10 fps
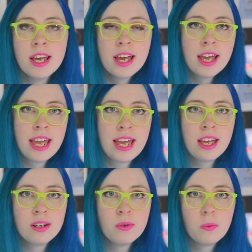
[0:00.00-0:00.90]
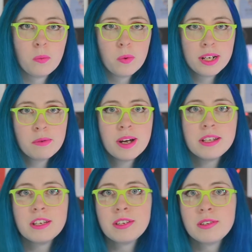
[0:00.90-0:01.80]
And what I want
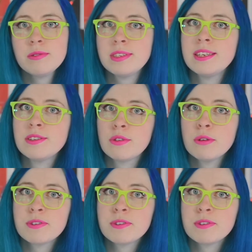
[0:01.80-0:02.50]
you to use these groups